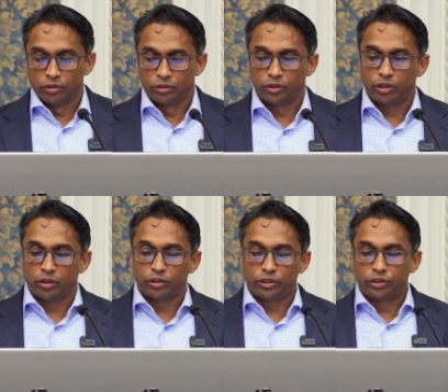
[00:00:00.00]
So
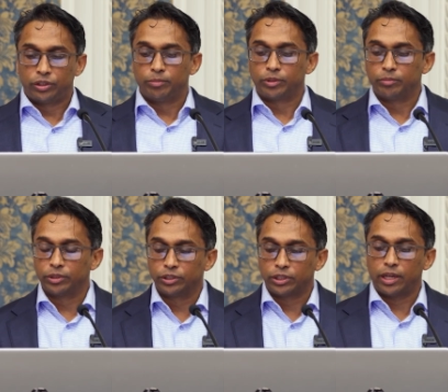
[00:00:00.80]
the symptoms
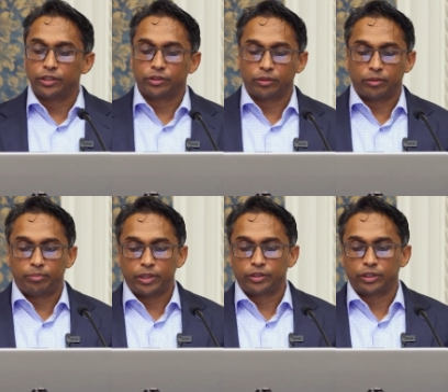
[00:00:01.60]
and signs are
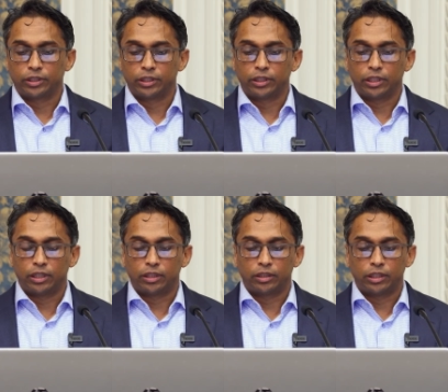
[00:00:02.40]
basically
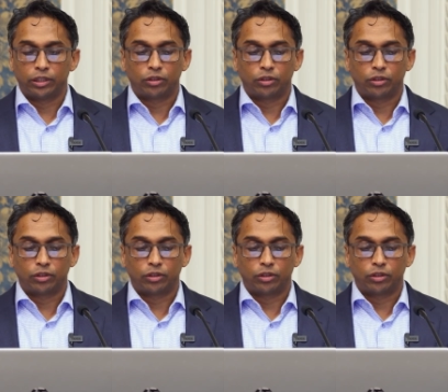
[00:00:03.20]
in